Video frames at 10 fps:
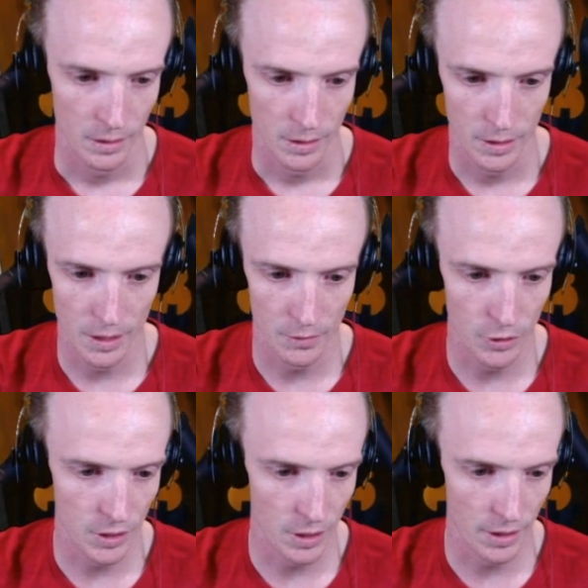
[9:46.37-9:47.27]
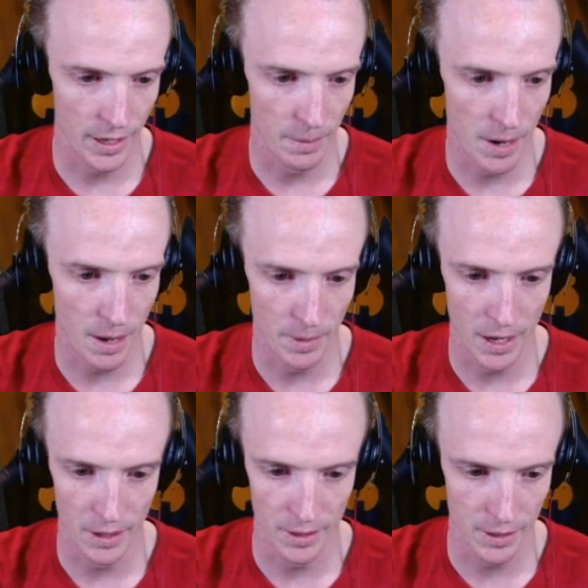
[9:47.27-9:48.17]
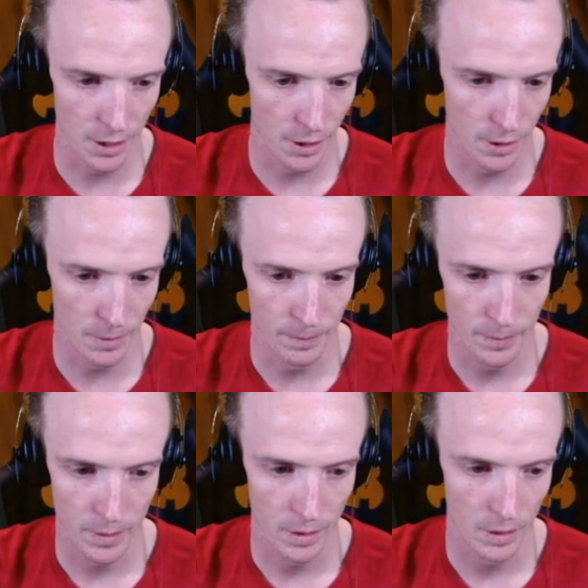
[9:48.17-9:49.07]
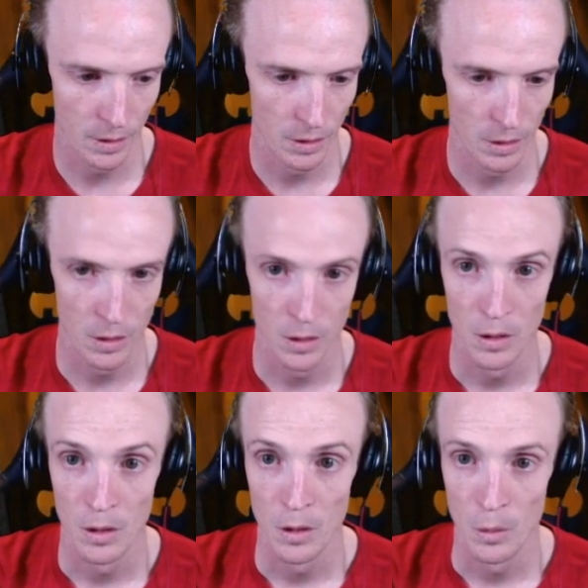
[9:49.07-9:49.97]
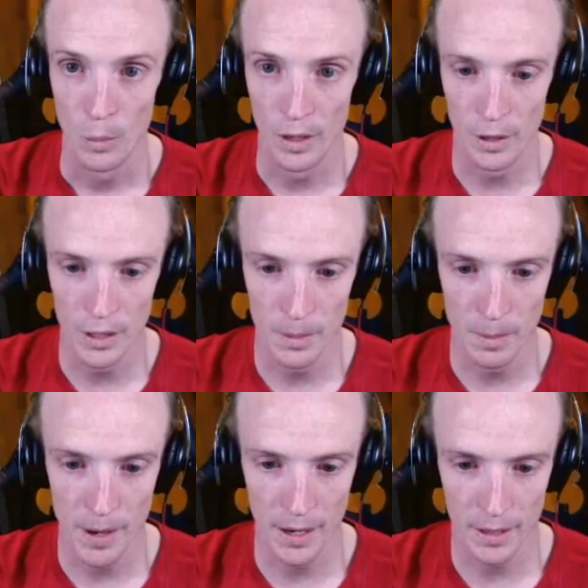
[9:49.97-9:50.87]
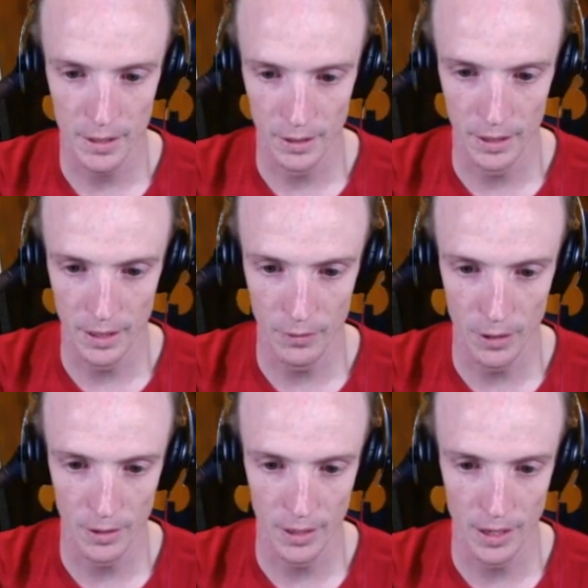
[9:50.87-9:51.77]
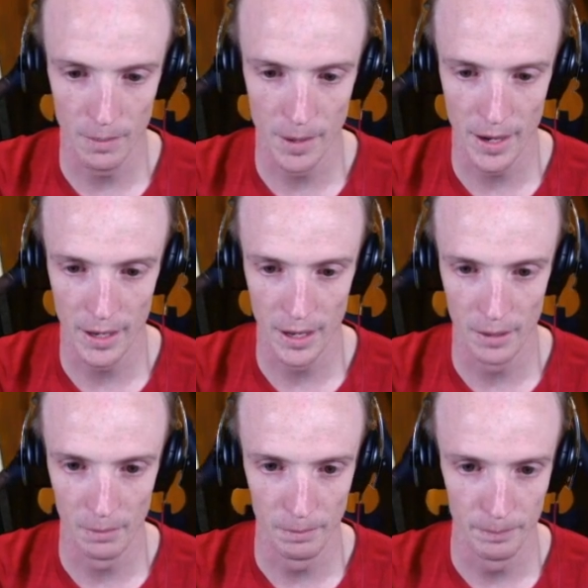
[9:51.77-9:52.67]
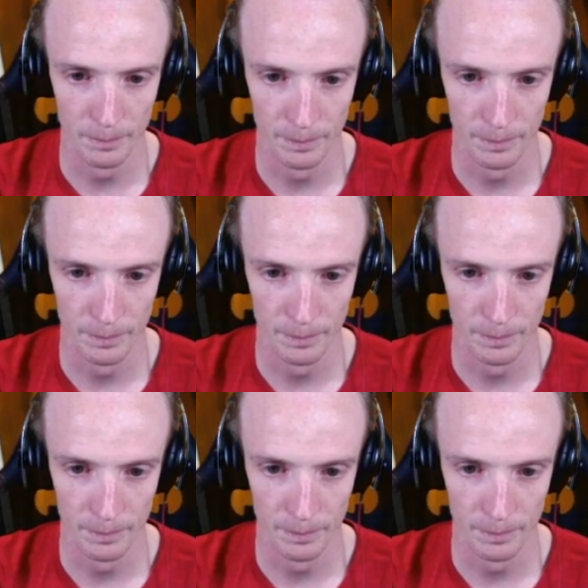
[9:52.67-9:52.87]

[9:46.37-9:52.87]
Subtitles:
Because I've just got to get them up now. So we Guzma back so the Leafeon can come back in.